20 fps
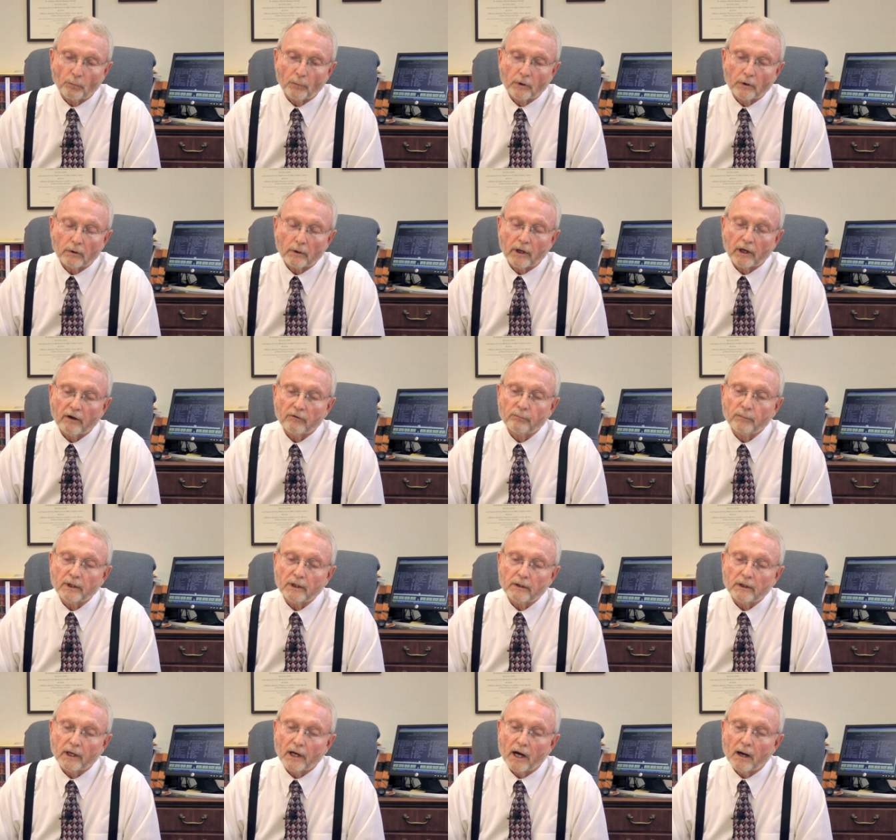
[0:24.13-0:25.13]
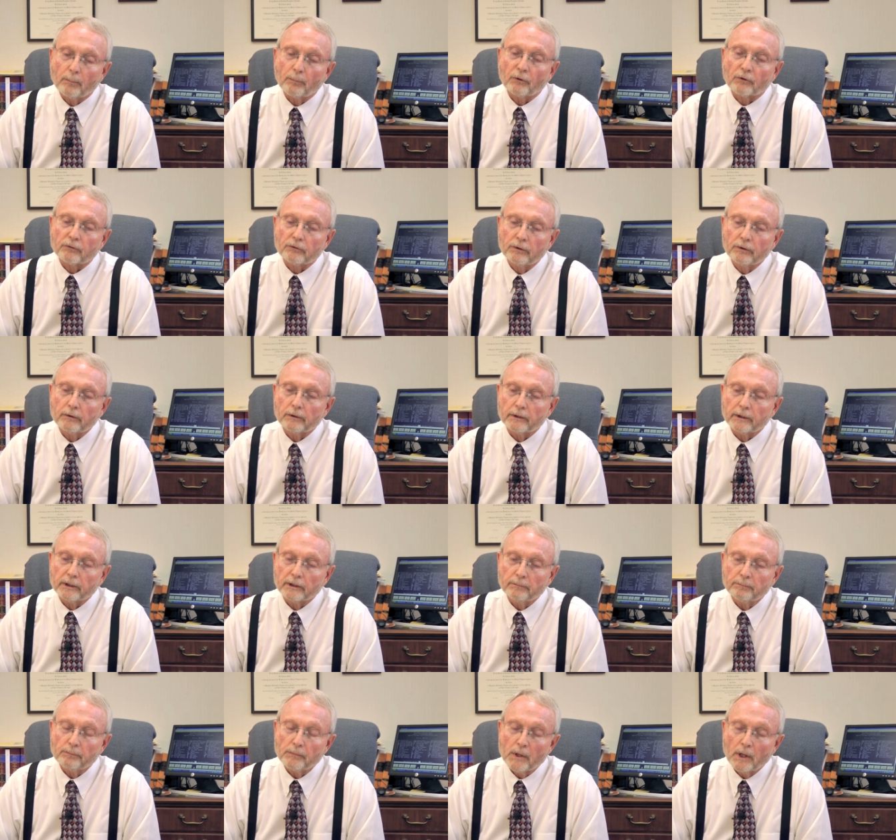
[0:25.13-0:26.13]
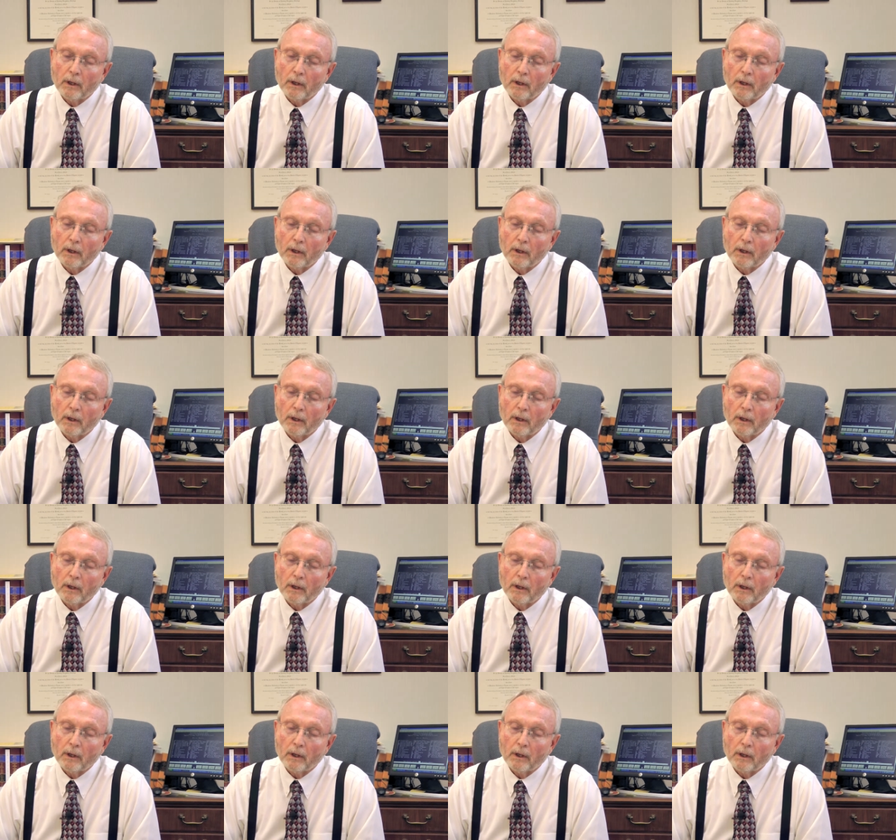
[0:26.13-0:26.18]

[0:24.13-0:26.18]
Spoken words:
Bill gave me the opportunity